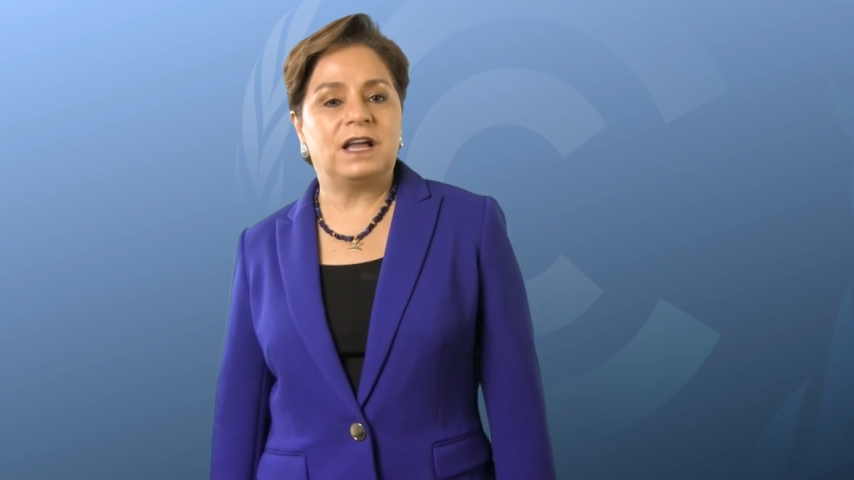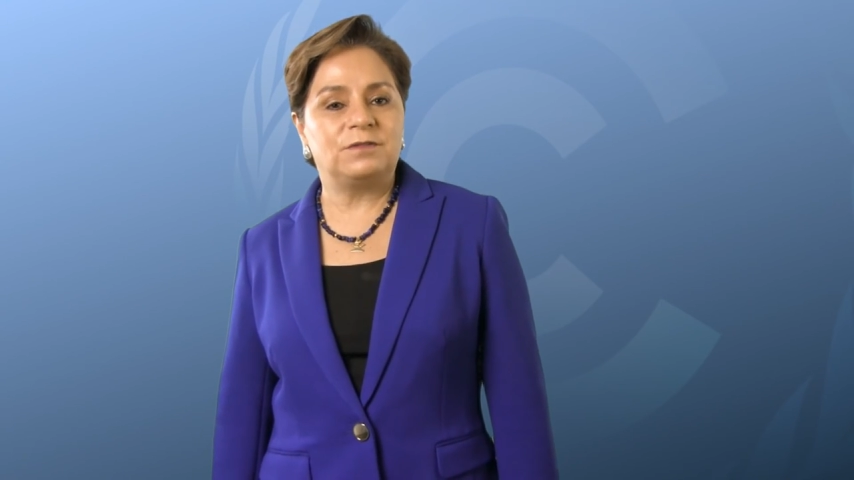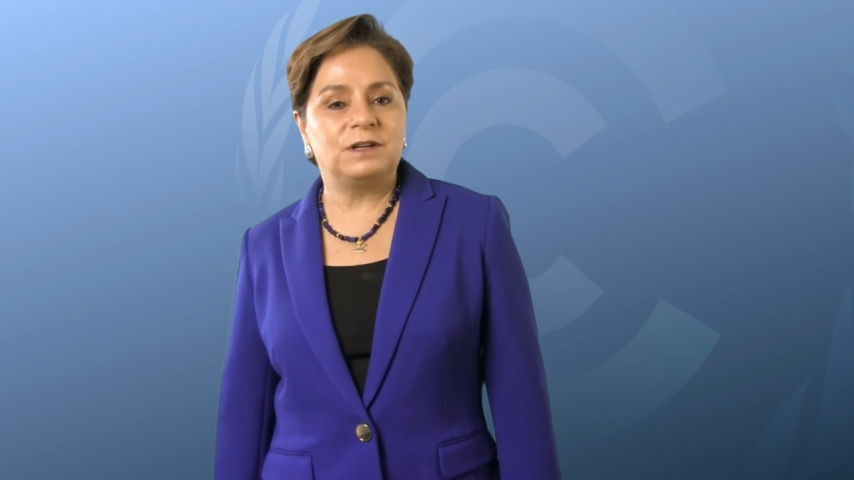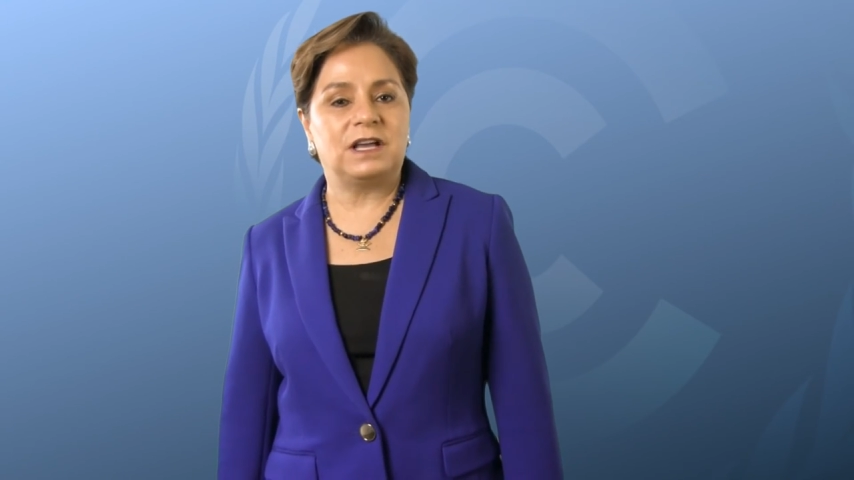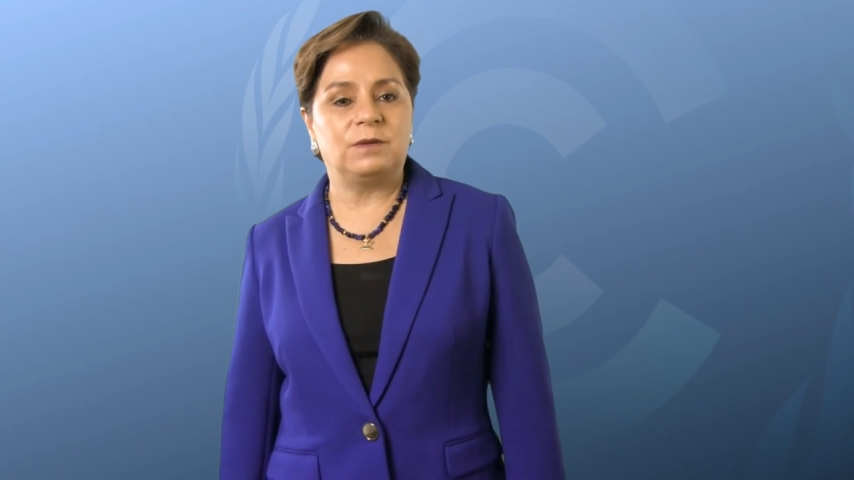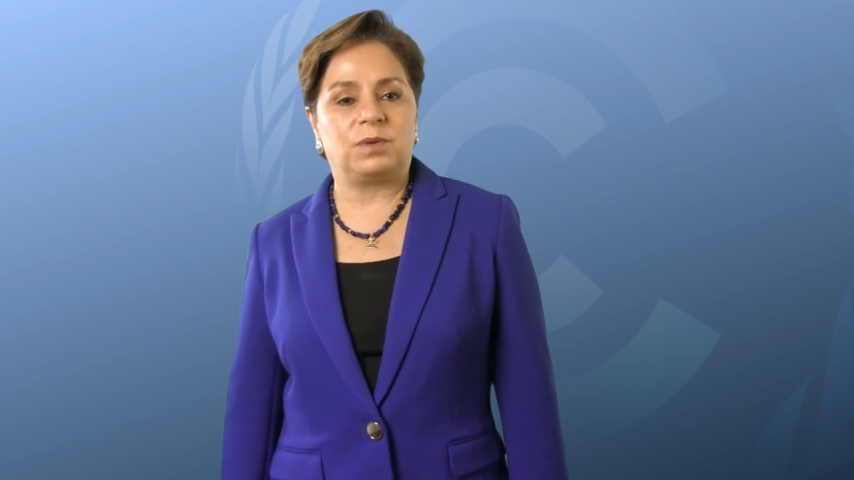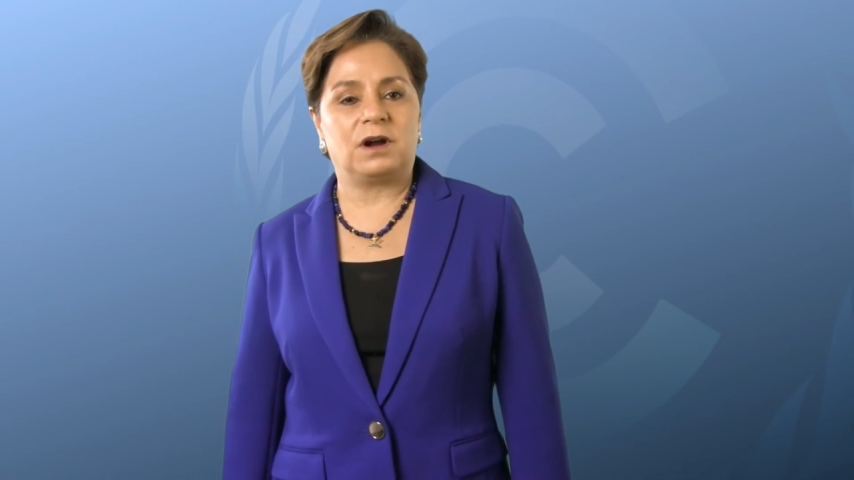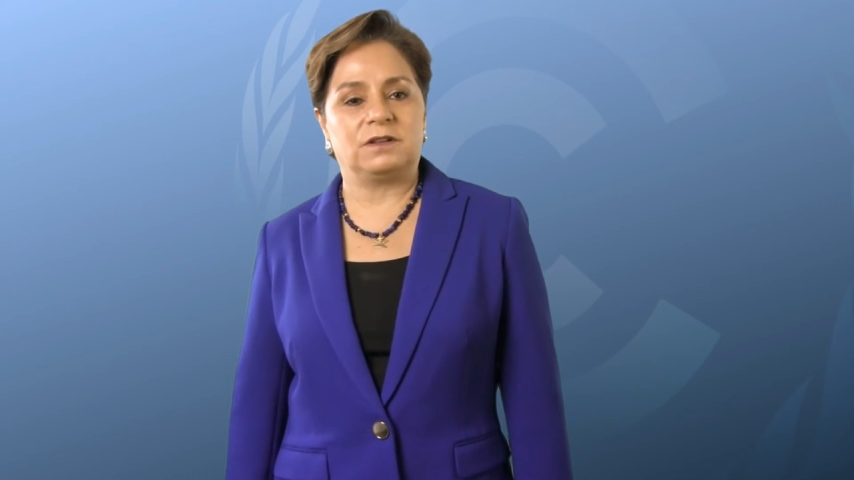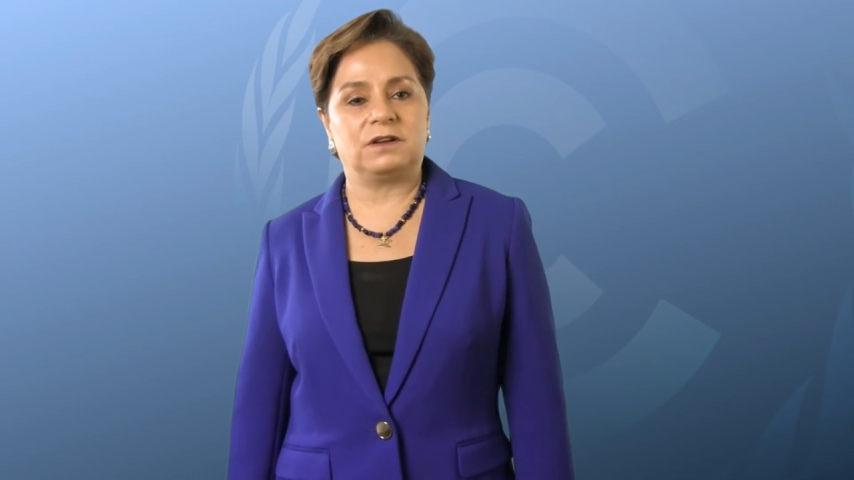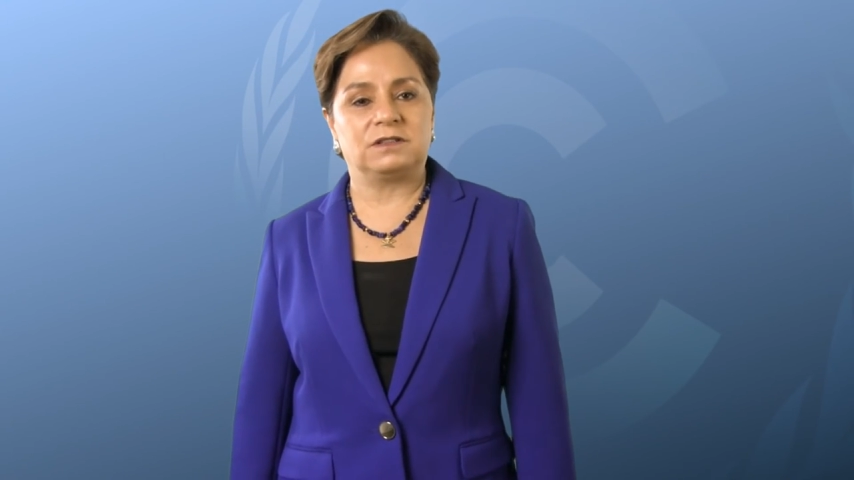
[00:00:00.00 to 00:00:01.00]
everyday
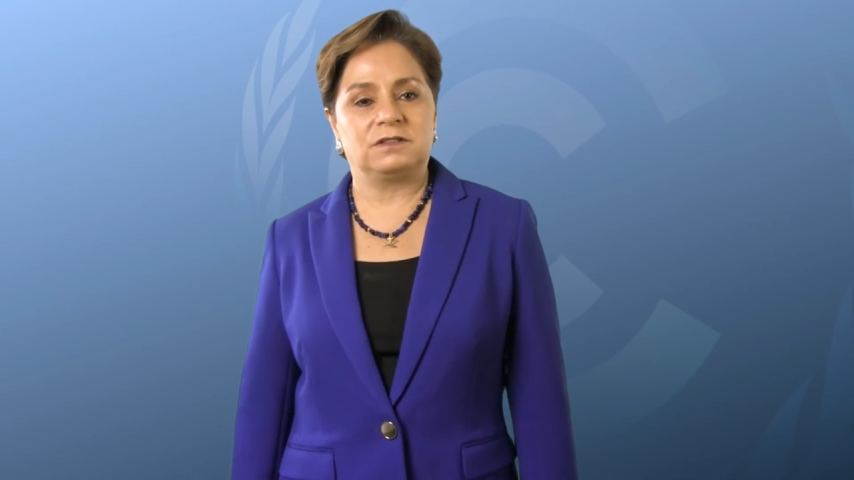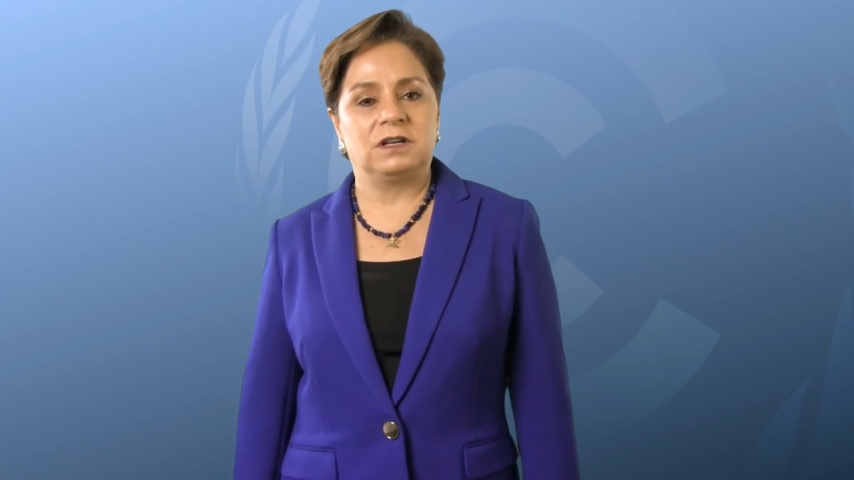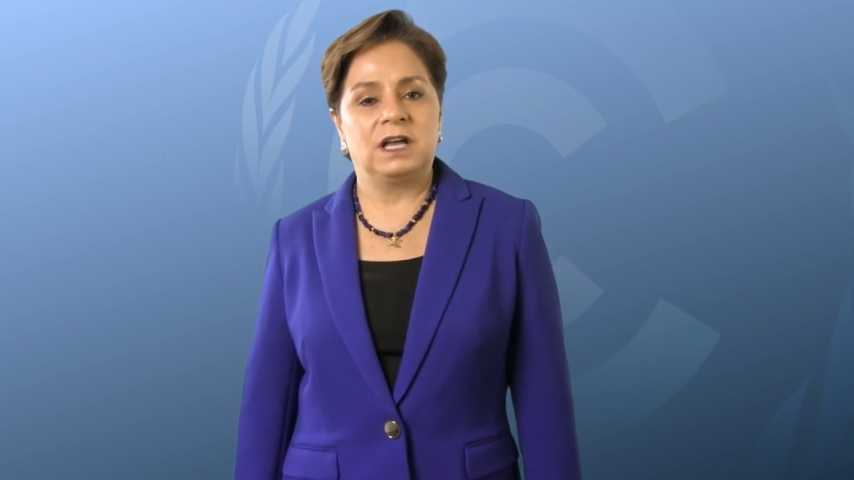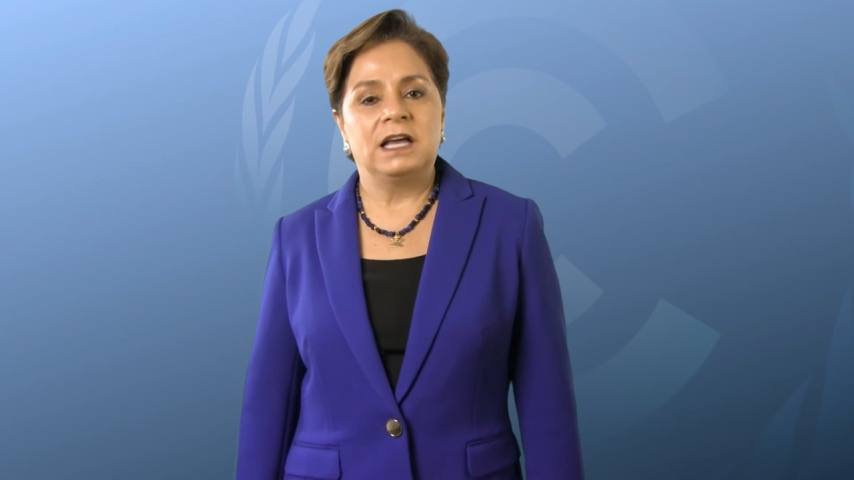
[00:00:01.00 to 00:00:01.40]
product.